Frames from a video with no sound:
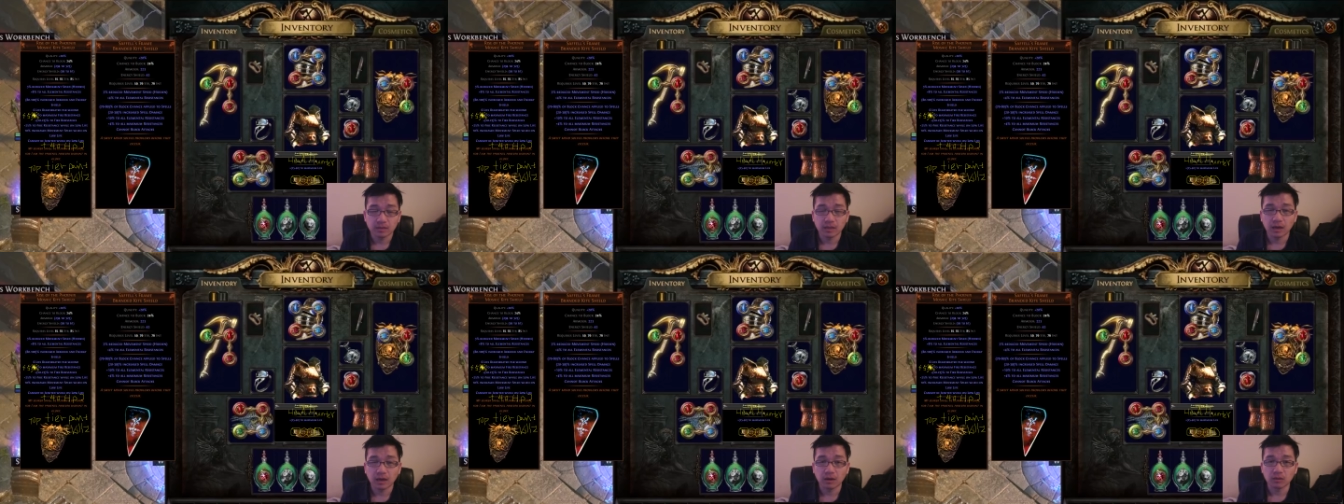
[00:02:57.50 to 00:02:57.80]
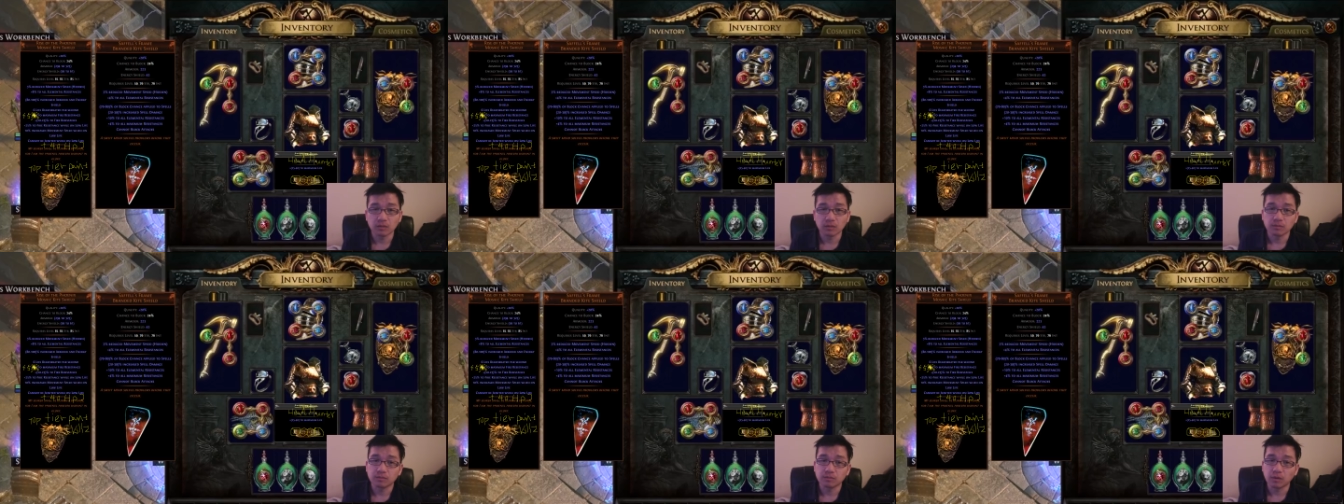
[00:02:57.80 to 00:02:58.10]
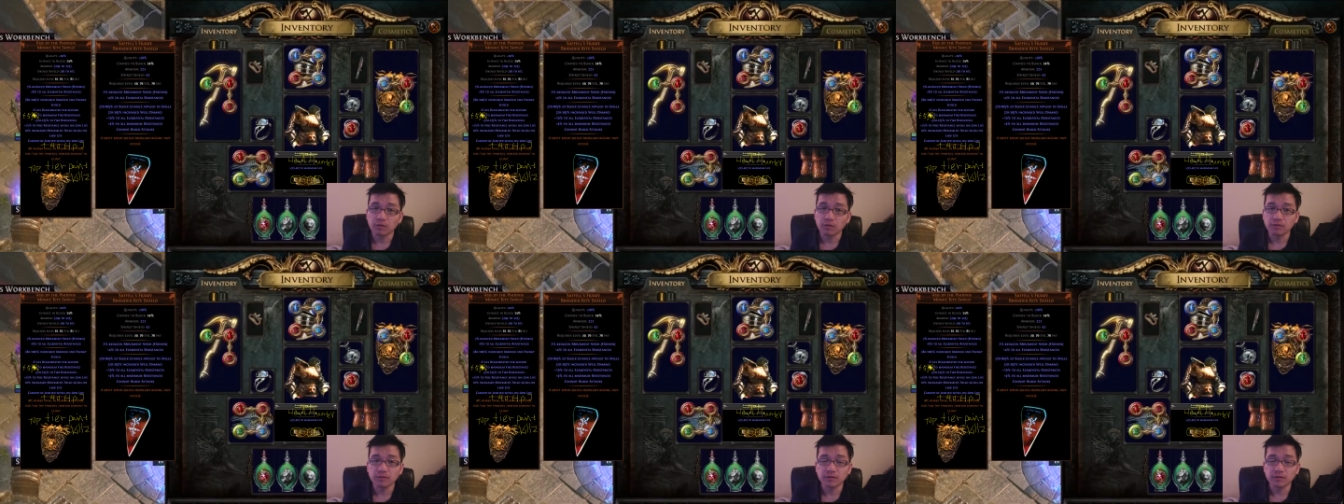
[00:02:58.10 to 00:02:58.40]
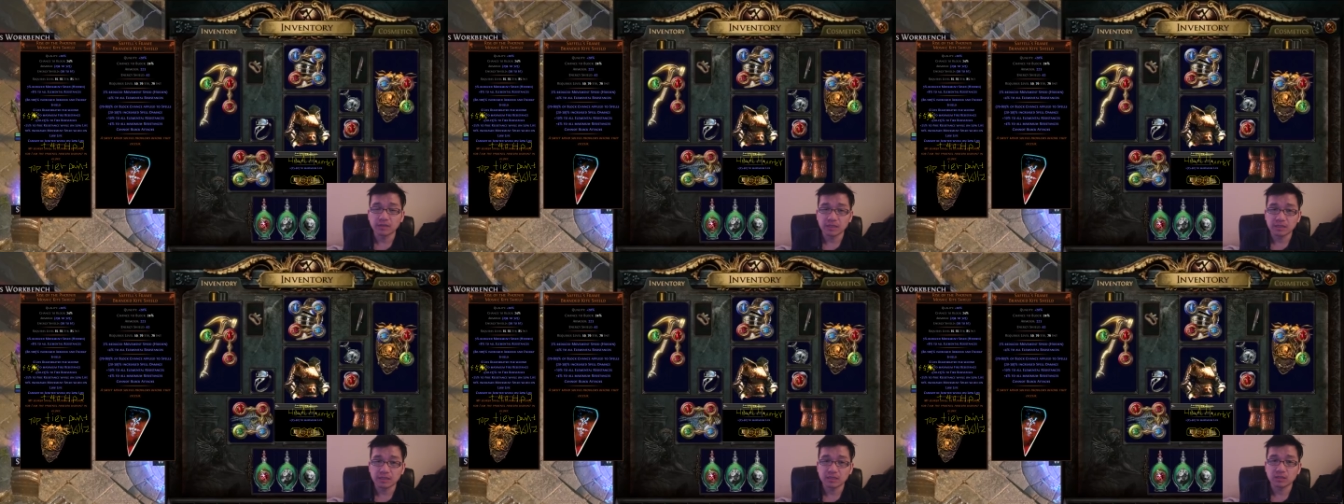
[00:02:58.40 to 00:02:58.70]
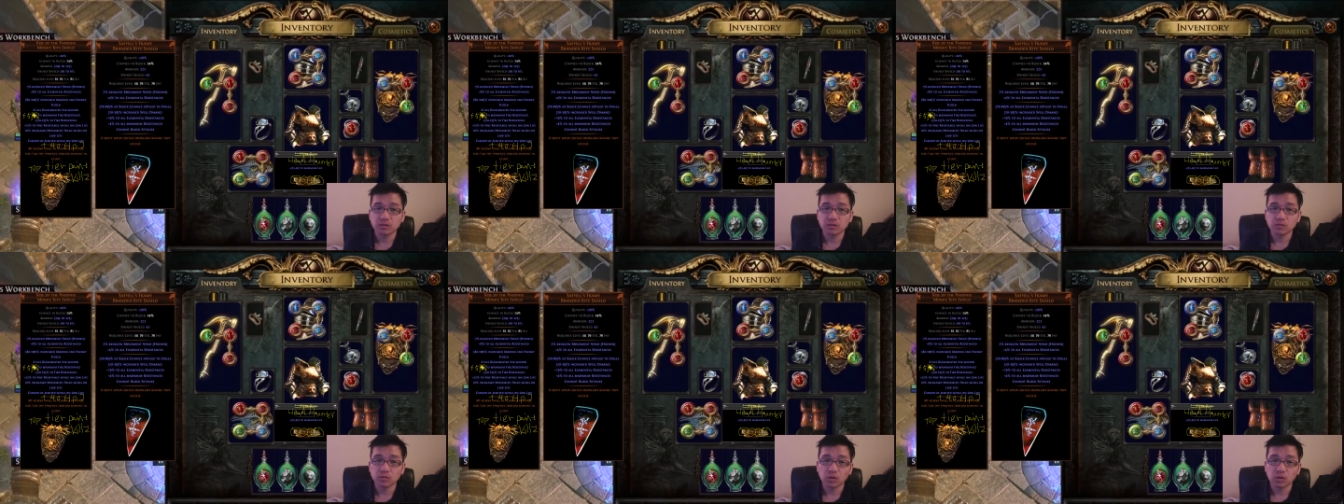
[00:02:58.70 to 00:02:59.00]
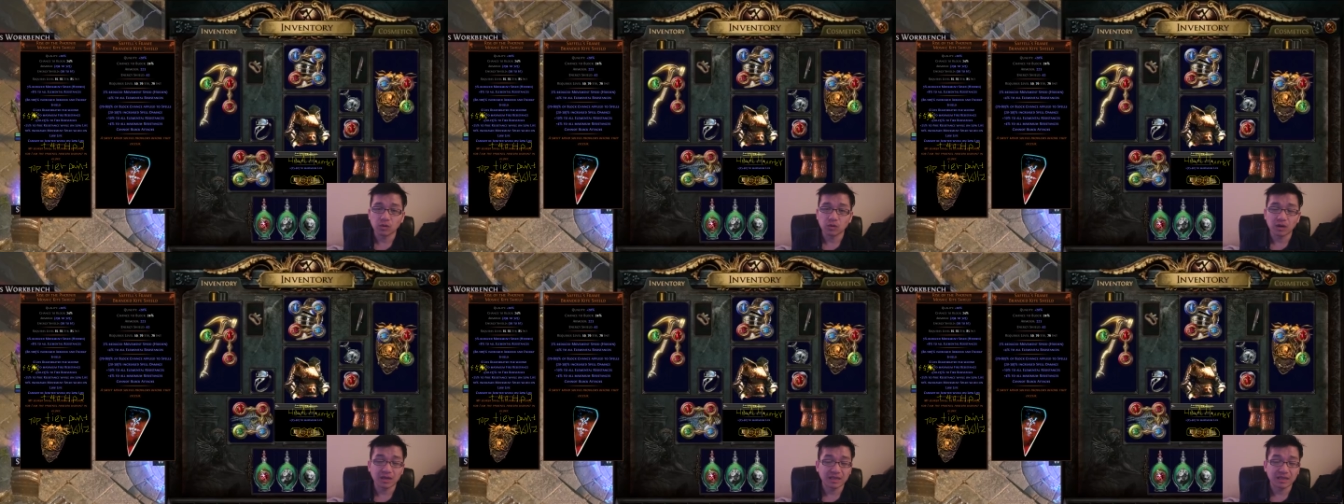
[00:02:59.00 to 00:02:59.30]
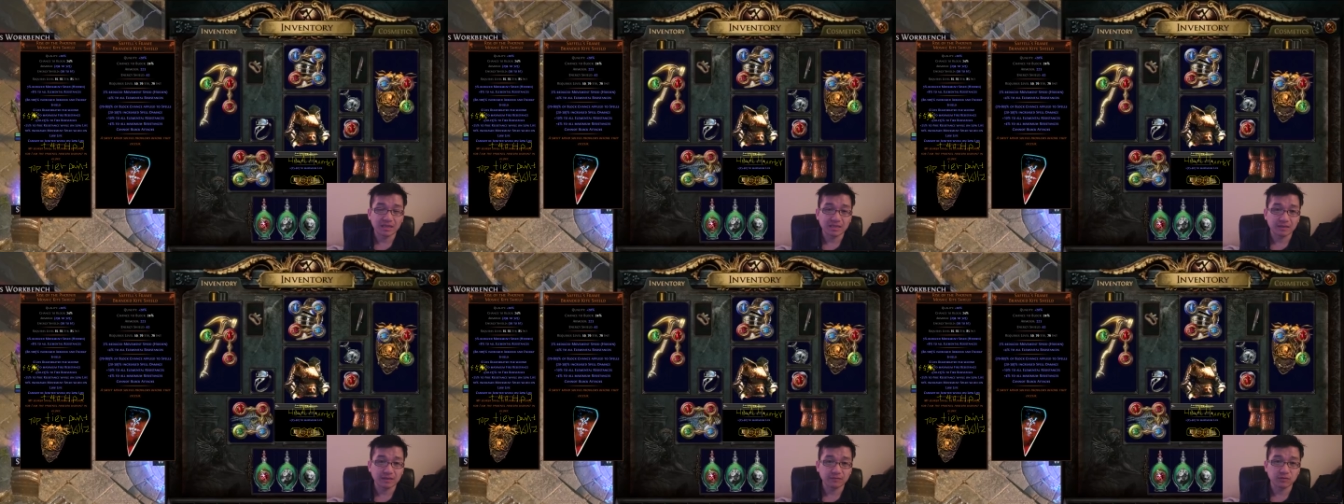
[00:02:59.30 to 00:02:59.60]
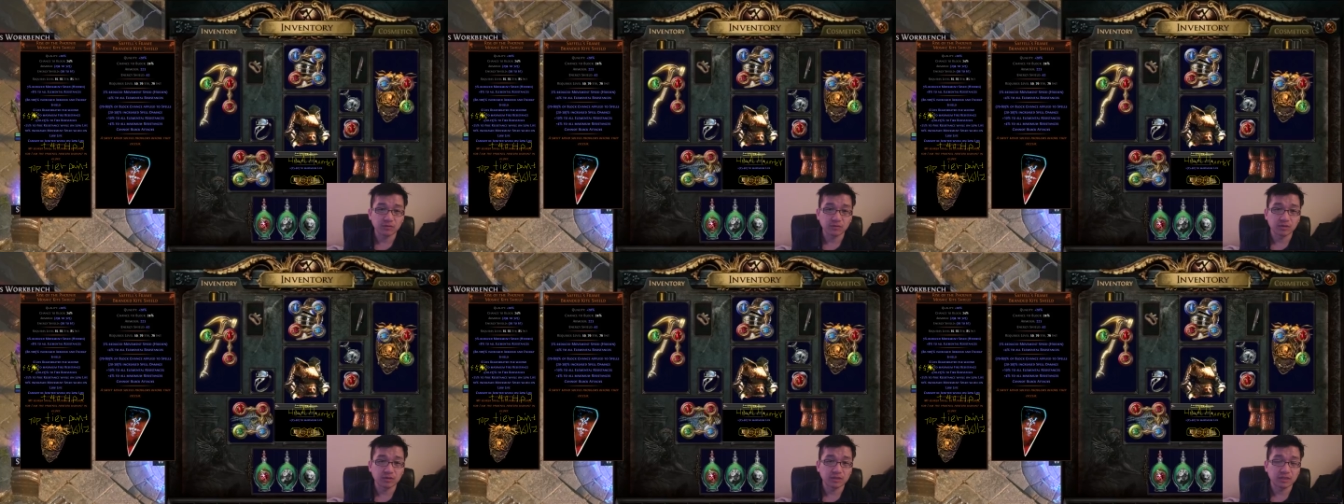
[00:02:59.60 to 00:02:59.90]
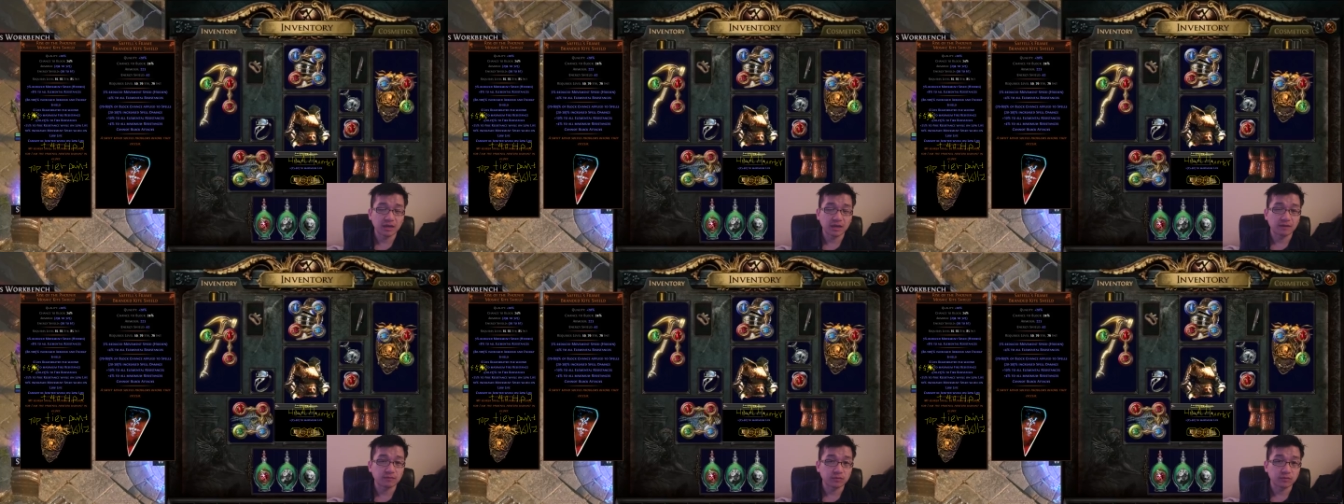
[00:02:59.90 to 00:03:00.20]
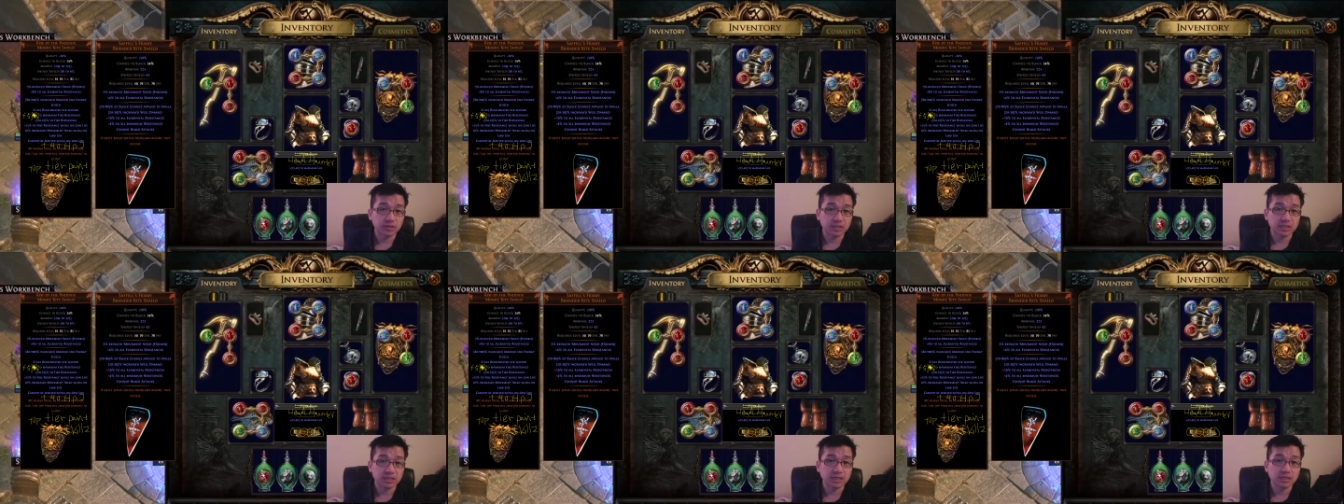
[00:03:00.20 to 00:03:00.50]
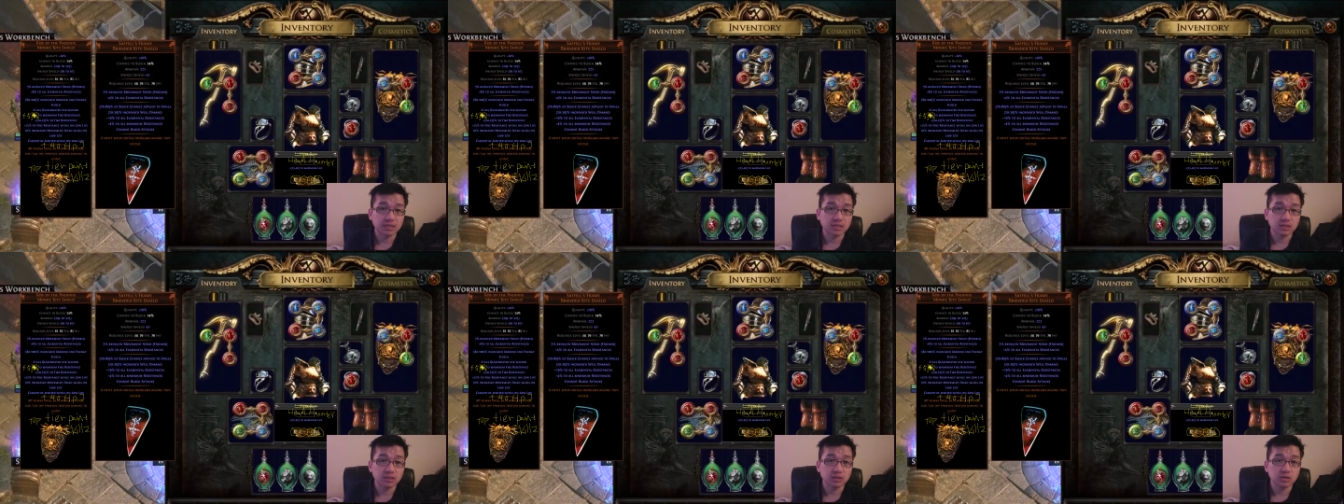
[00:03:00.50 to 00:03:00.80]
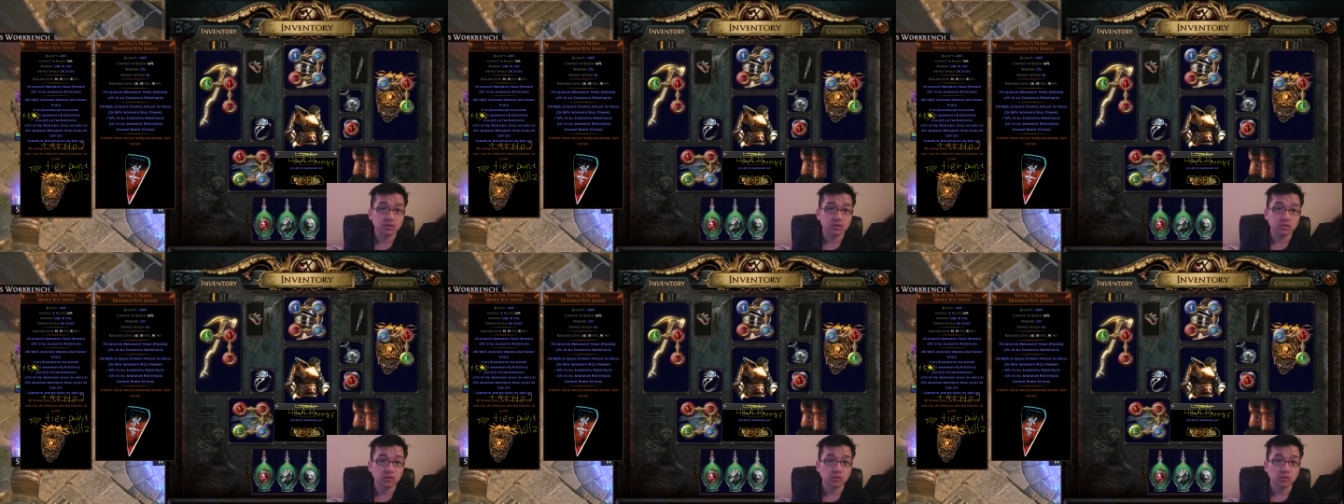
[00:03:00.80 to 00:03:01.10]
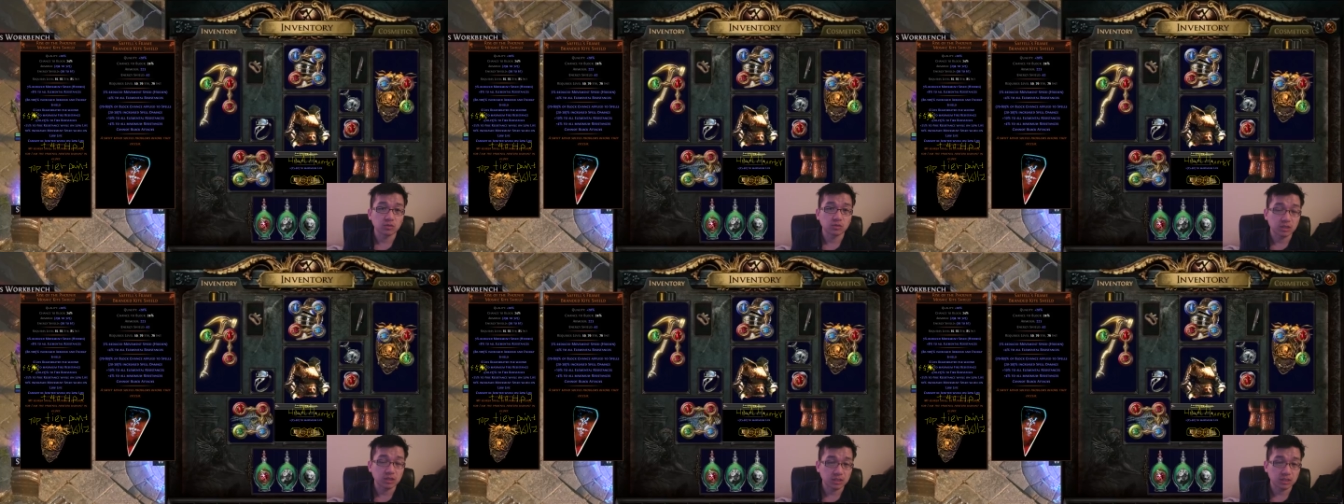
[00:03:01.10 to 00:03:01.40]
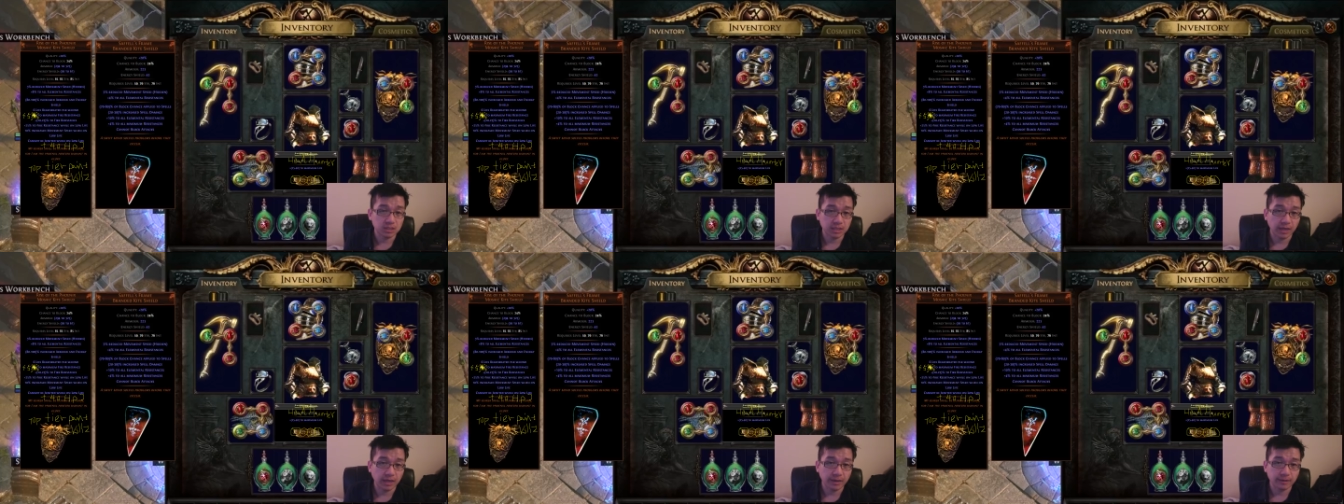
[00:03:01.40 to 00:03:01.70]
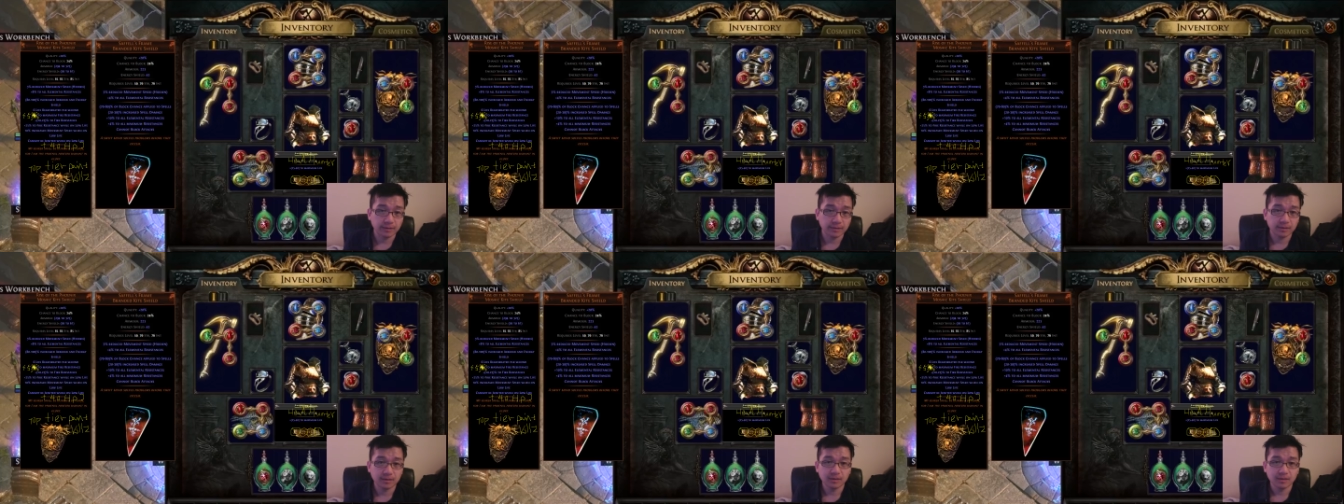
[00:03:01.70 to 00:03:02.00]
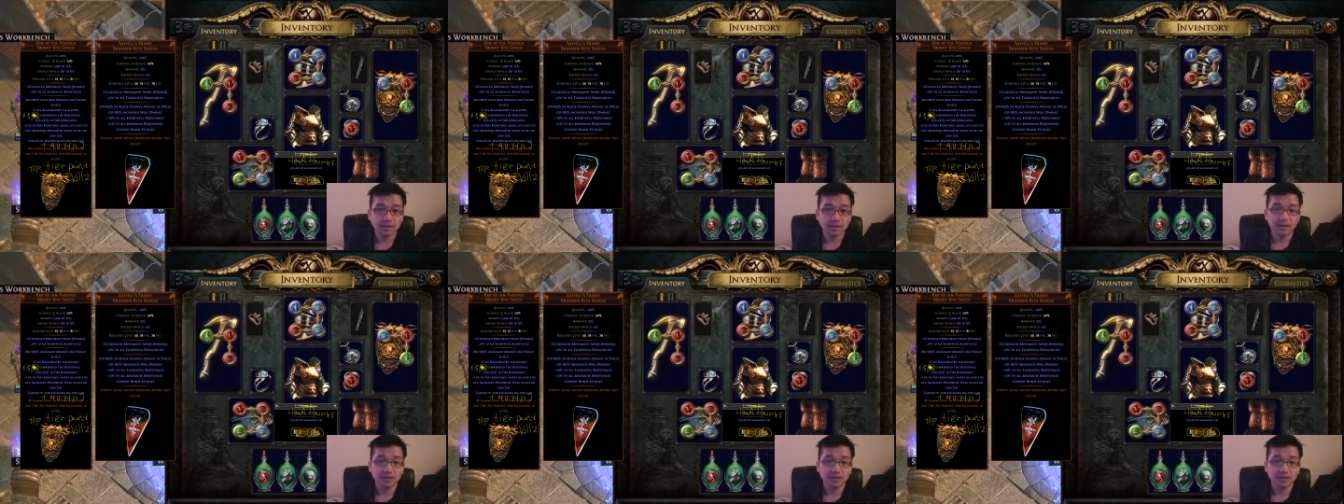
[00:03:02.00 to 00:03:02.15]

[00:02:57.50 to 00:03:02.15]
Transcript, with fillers: Now both of these will uh, give you enough resist to sustain.